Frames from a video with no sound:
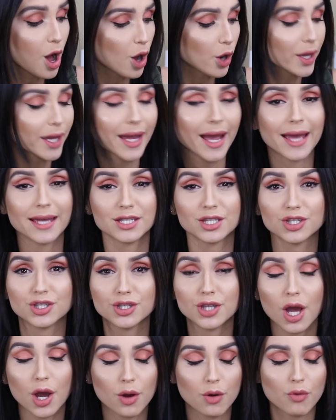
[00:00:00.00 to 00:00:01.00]
Okay guys,
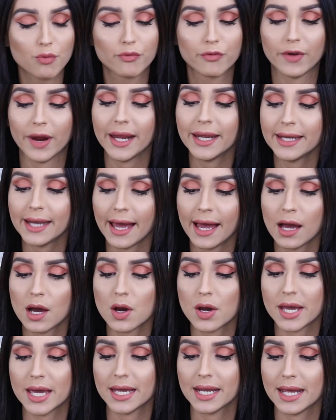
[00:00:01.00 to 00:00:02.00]
so right
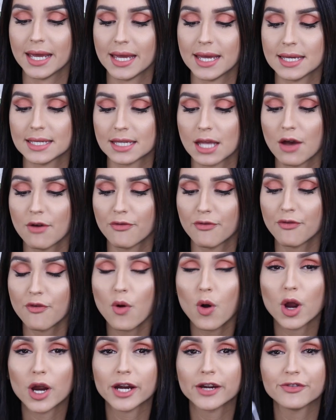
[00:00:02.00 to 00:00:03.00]
now it is
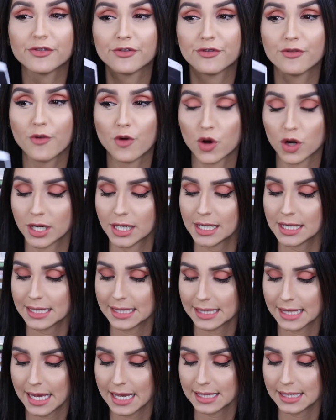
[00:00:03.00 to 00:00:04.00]

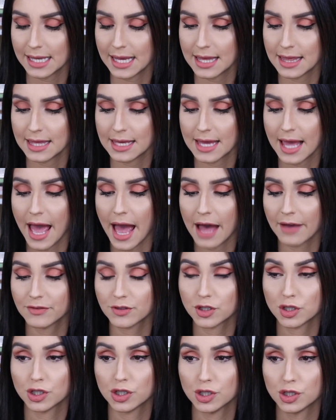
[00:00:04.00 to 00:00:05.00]
4:46 in the
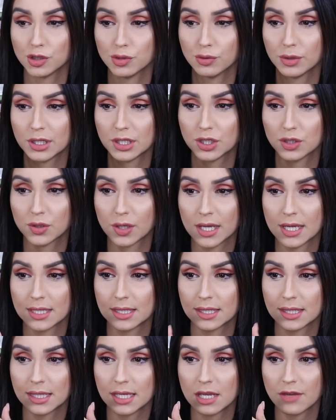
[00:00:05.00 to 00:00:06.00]
afternoon, as you
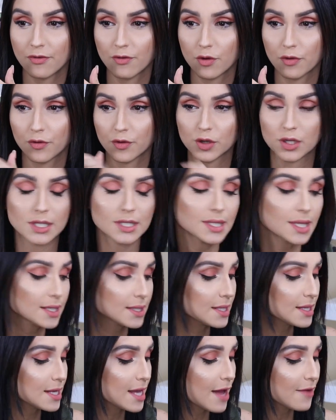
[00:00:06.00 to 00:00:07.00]
can see,
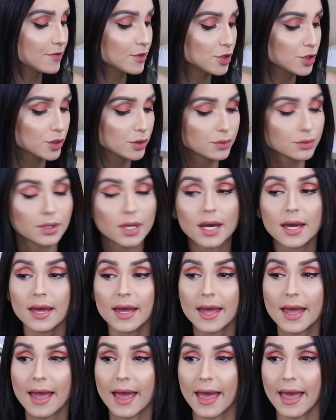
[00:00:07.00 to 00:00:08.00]
4:46 in the afternoon,
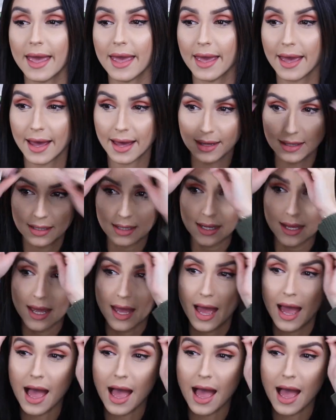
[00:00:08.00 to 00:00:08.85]
and